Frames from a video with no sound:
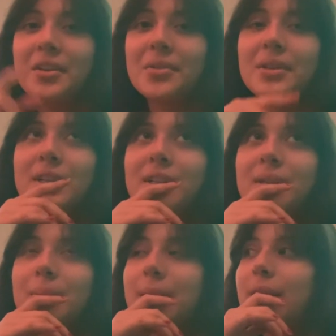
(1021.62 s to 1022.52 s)
read a
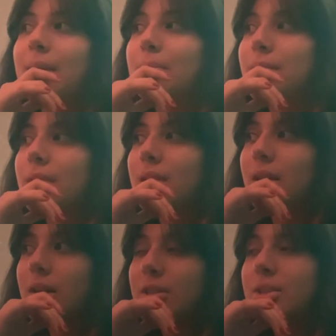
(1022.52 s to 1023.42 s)
little bit. I'm
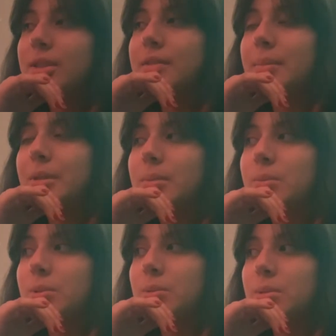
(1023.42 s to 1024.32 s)
not sure if I'm in the
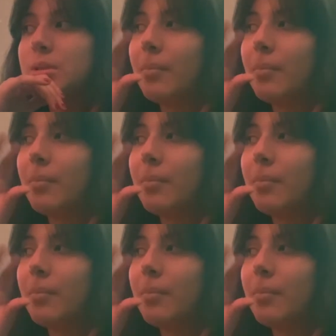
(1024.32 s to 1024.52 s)
mood.